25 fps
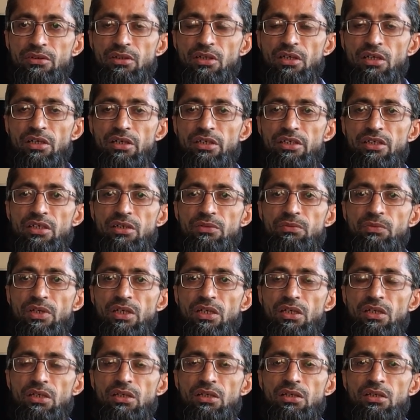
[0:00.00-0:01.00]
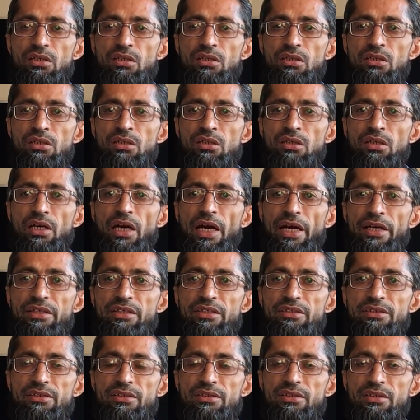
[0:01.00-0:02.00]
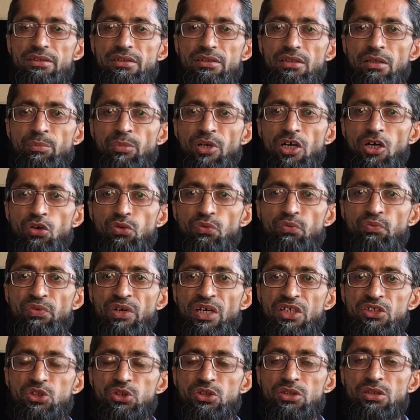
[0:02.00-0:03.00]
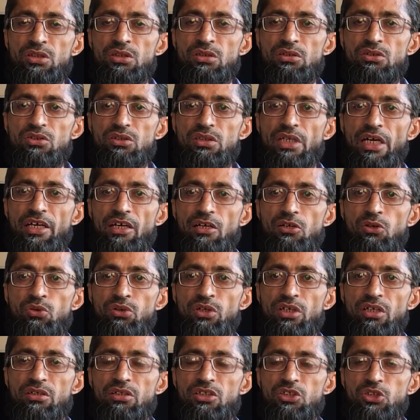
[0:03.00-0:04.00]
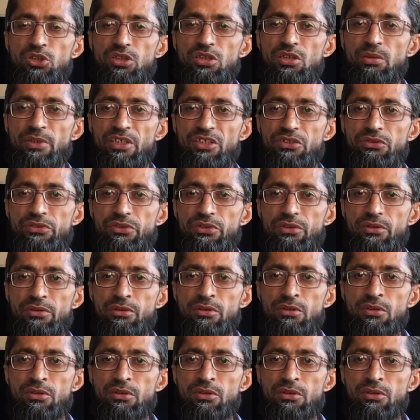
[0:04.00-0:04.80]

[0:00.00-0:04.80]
earlier we had discussed about western cyclonic disturbance.